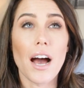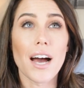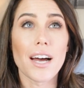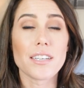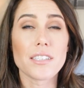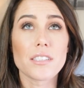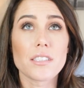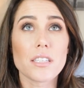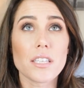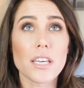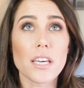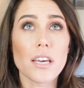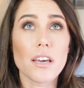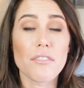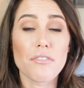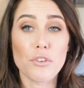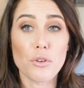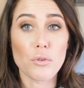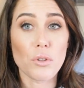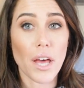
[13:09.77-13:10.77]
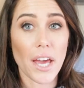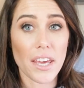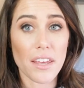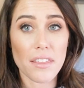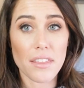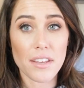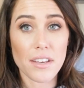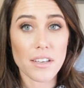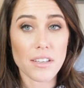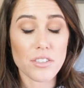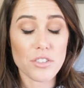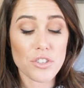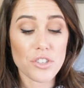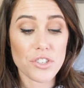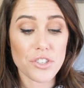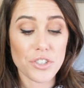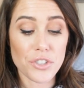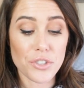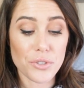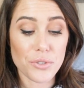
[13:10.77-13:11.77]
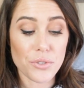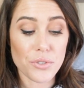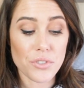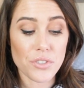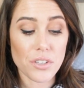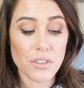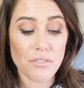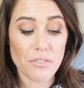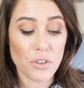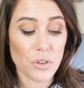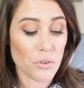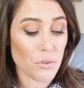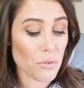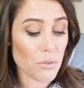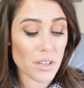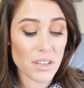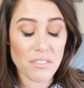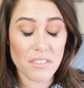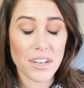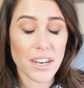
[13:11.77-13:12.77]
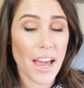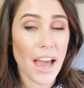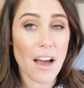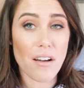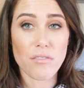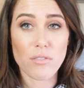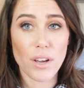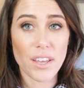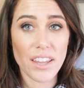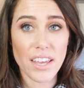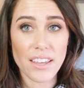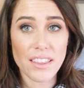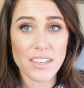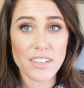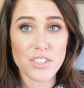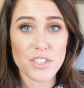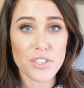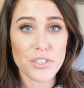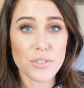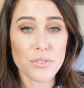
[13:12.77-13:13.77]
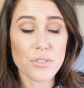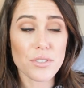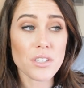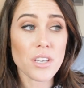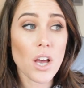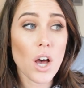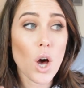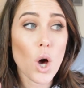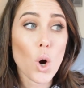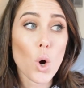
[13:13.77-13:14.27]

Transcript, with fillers: honestly if you like these shoes if you even halfway like these shoes